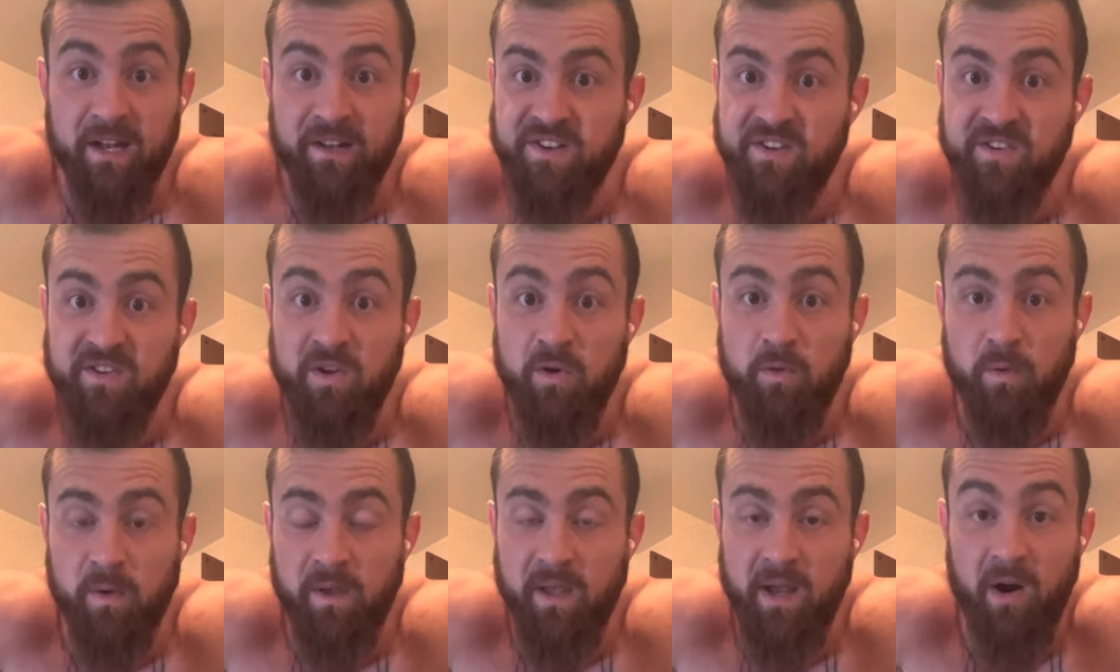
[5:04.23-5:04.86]
so
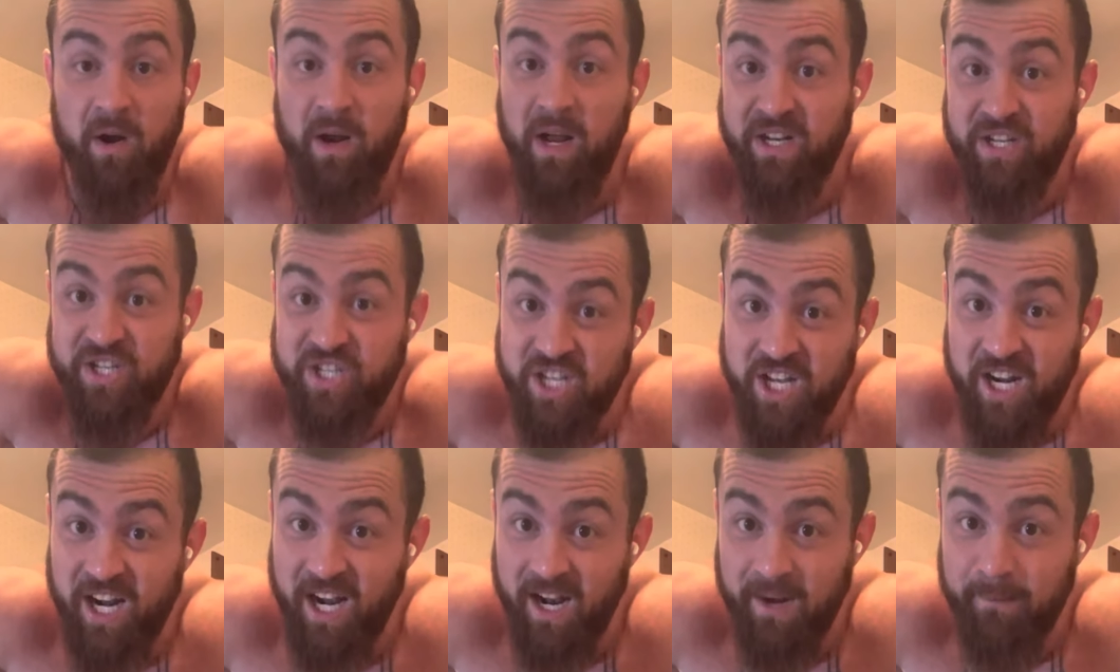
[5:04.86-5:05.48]
you really don't got
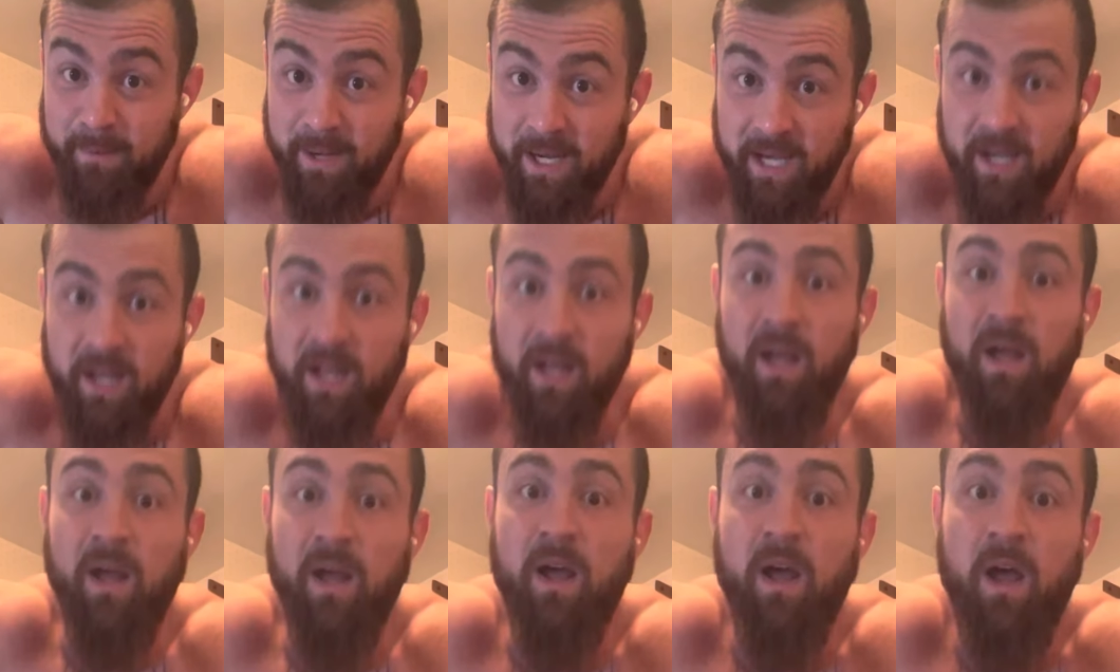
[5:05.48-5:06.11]
shit on me.
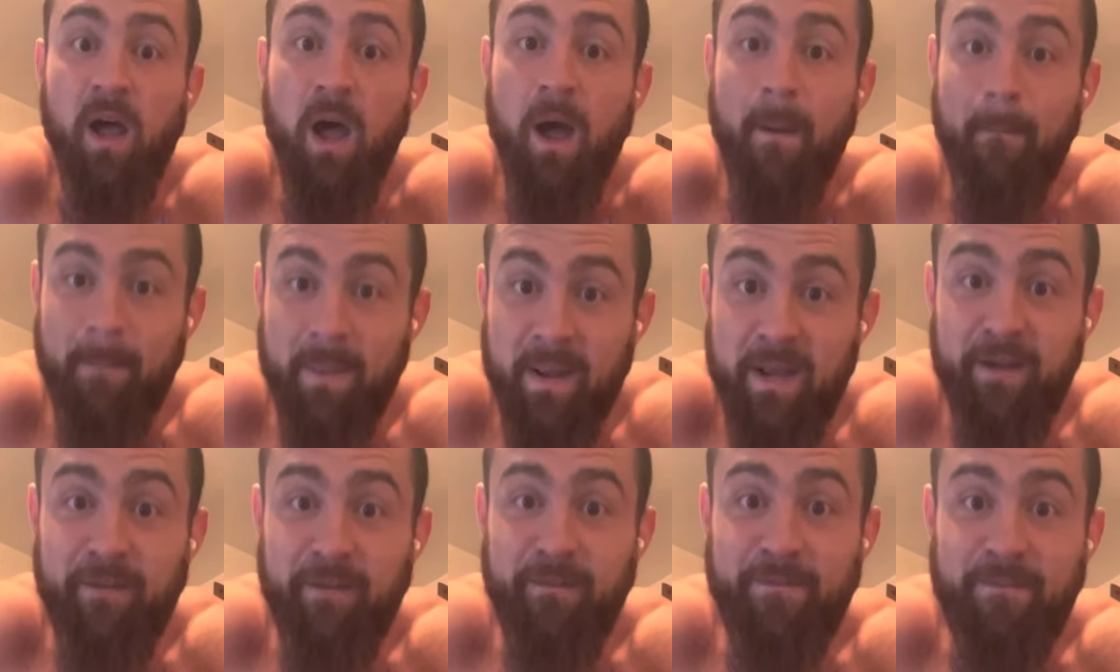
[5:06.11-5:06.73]

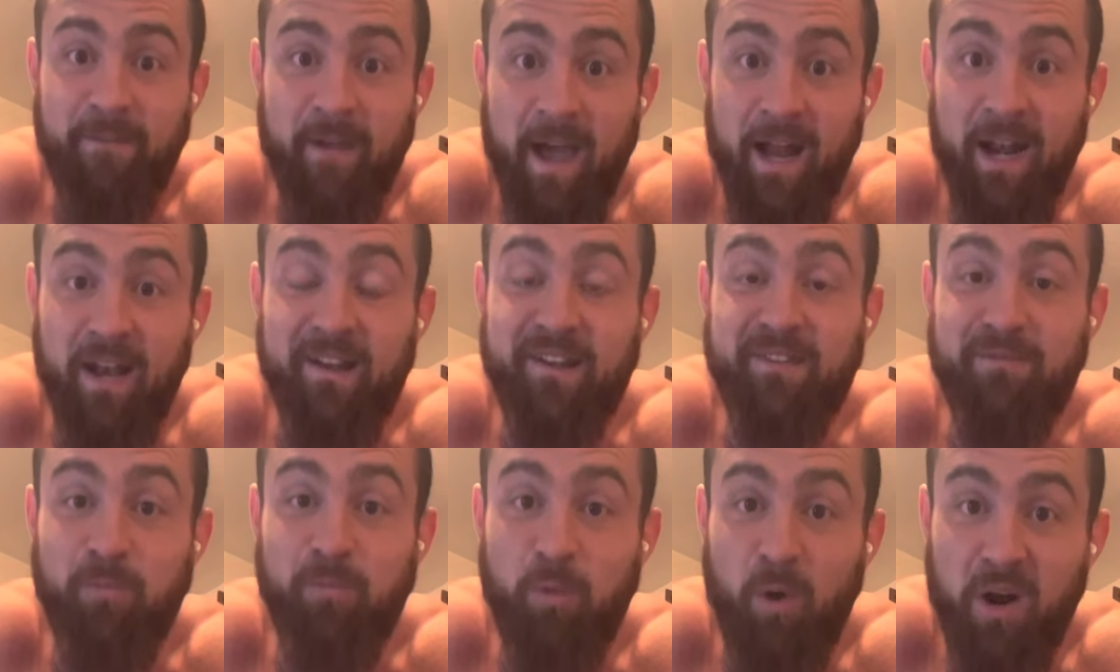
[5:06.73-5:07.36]
Being fat
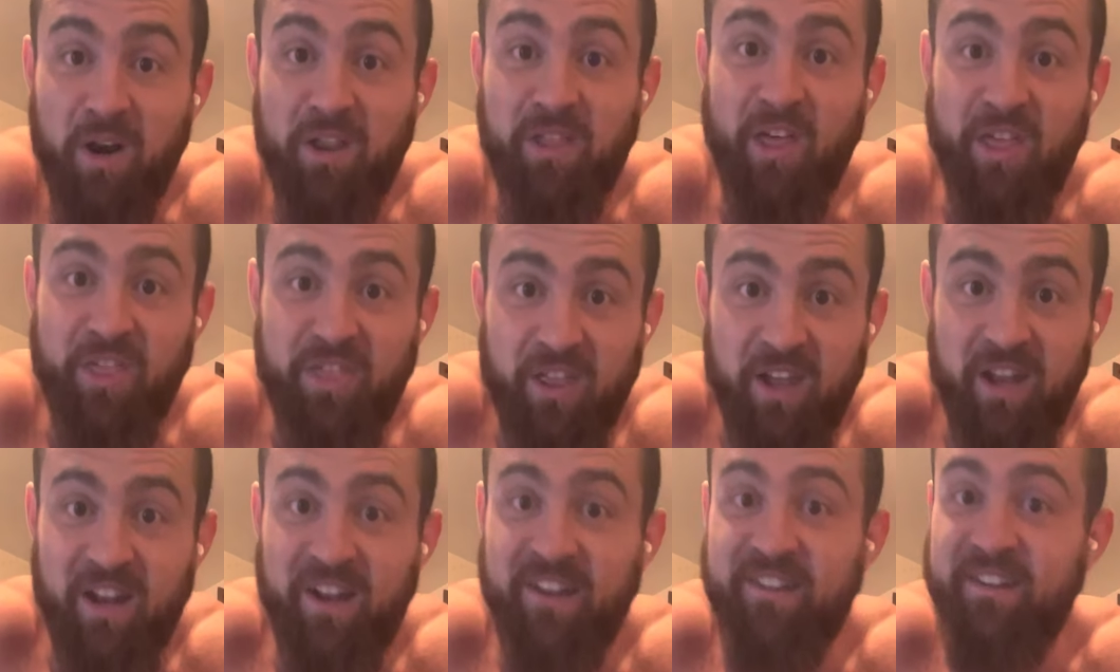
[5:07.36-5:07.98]
is one of the
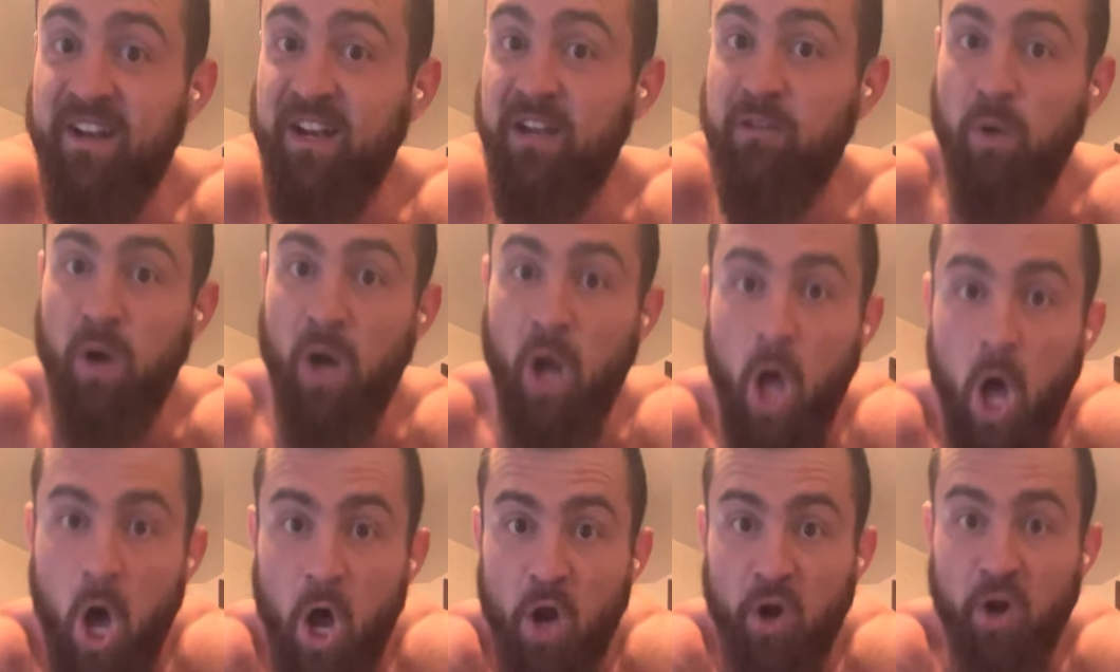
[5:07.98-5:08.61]
things that is
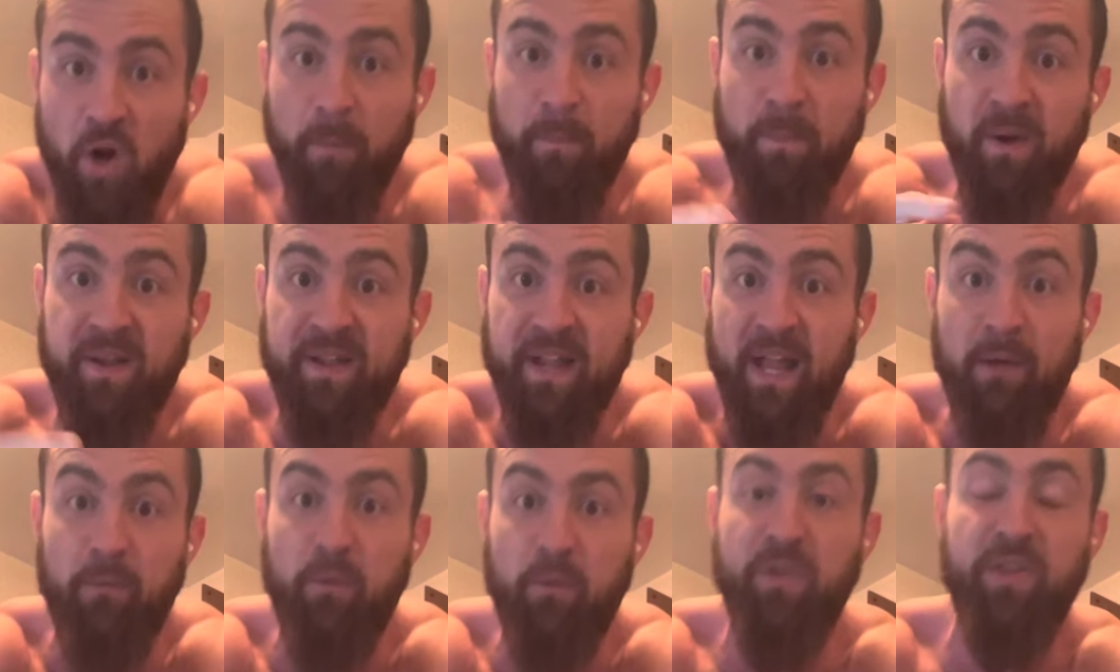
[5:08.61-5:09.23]

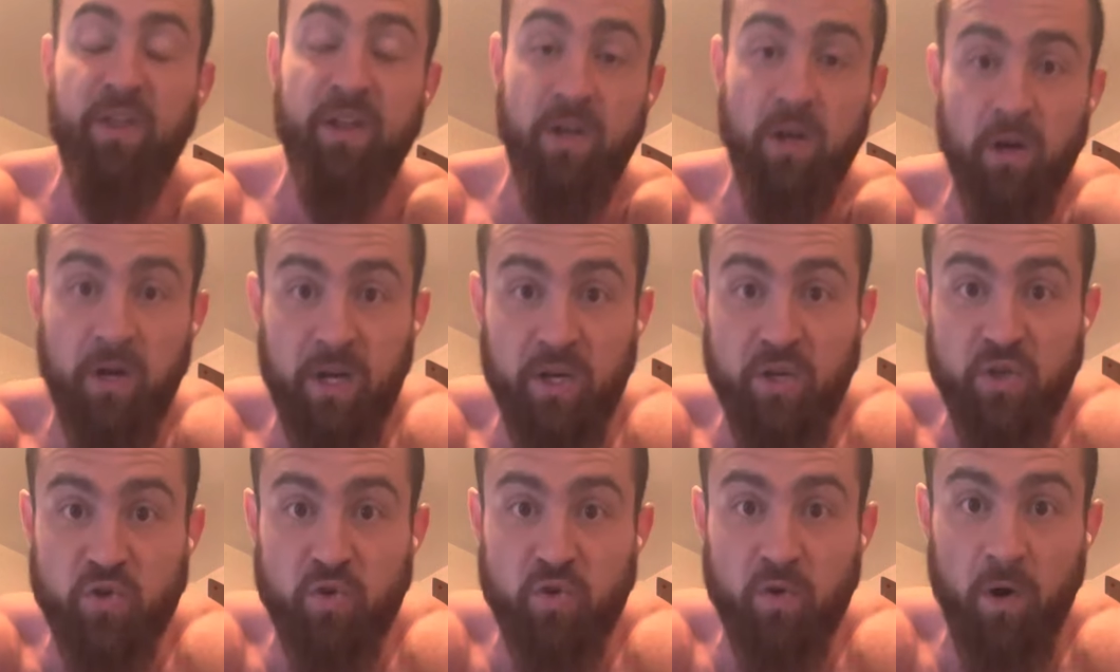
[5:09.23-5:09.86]
100% within your
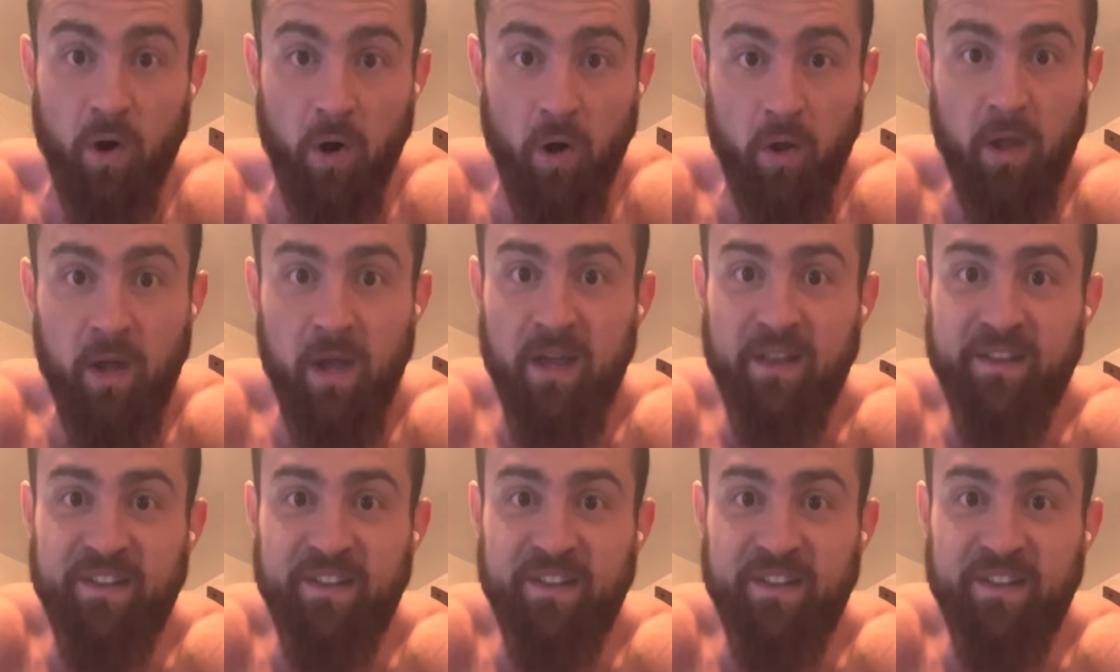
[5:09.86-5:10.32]
control.